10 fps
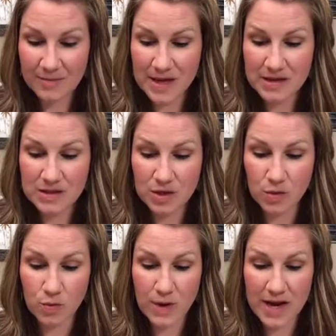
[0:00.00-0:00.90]
It's
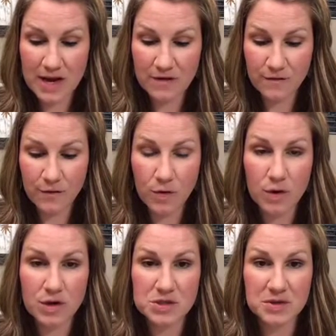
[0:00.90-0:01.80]
great
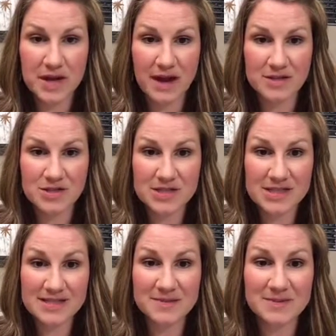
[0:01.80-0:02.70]
for during
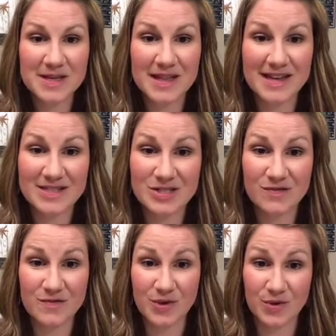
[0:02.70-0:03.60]
exercise. Sometimes I like to
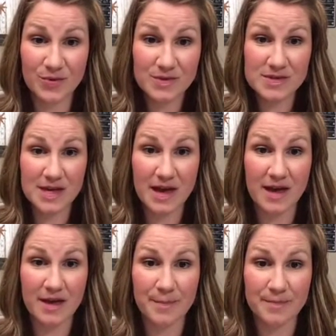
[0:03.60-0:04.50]
diffuse
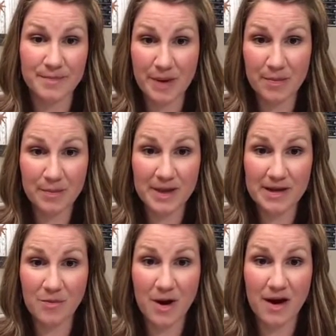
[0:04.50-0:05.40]
peppermint
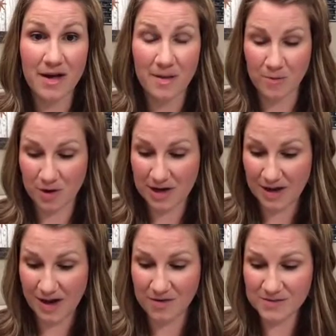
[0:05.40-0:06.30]
while I'm
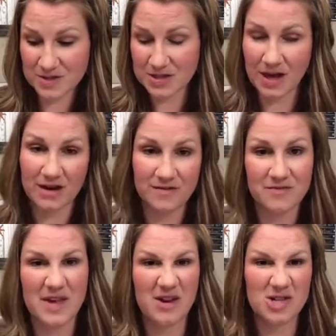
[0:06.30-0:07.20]
working out, just kind of
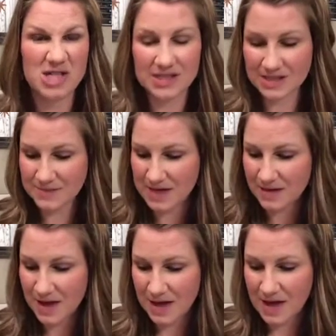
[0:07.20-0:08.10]
energizes me.
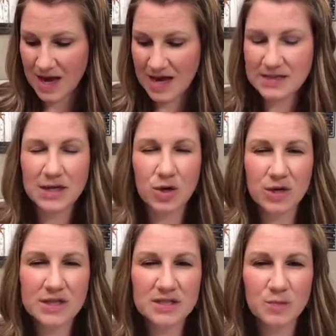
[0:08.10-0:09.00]
has a
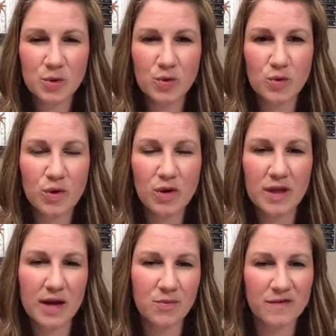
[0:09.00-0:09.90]
crisp, cool,
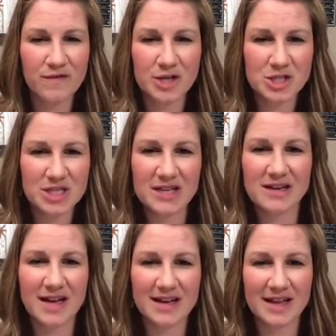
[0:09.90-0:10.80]
like refreshing,
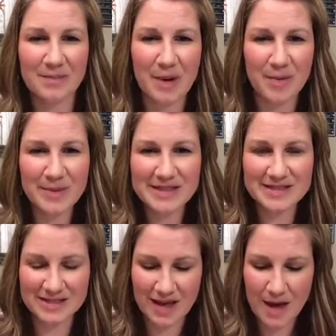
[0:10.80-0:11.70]
kind of like
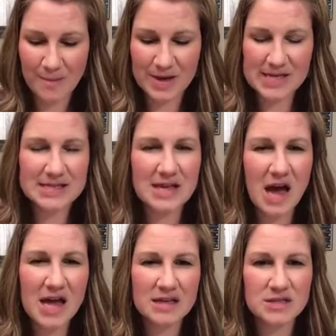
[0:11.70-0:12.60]
peppermints, but it's
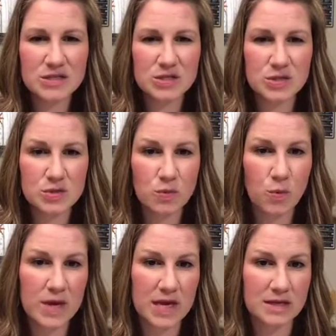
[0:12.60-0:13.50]
not
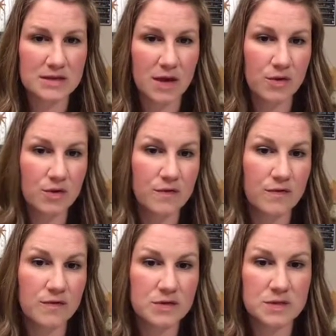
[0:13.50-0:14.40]
sweet. I don't know if you've
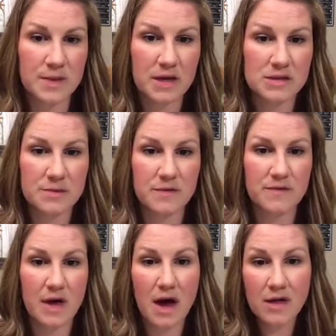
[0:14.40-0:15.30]
ever smelled some of
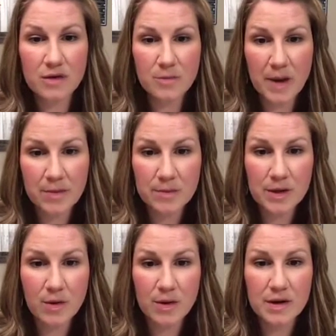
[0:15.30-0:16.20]
the other peppermint
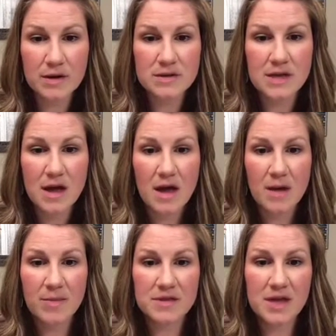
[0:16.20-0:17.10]
oils,
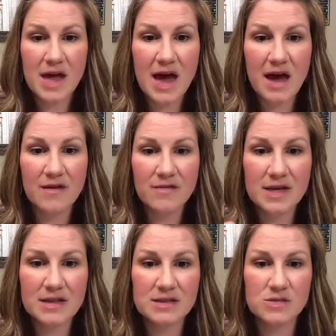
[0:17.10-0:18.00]
but they have
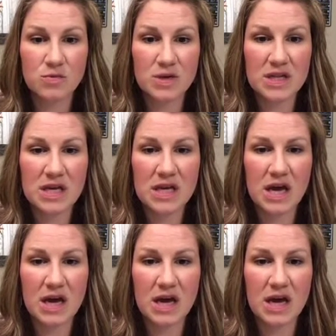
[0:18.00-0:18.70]
like this really